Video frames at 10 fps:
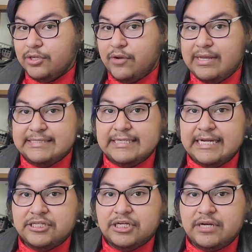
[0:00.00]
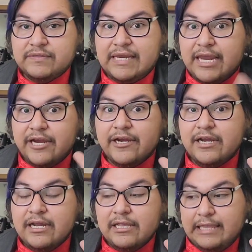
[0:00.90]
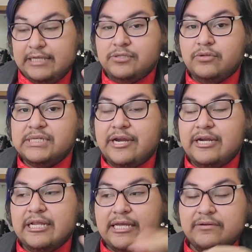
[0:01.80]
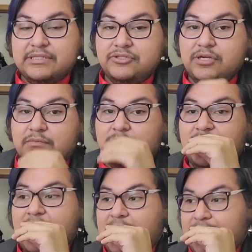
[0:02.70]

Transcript: hesitation, I was like, here, like so scared I thought I was in trouble,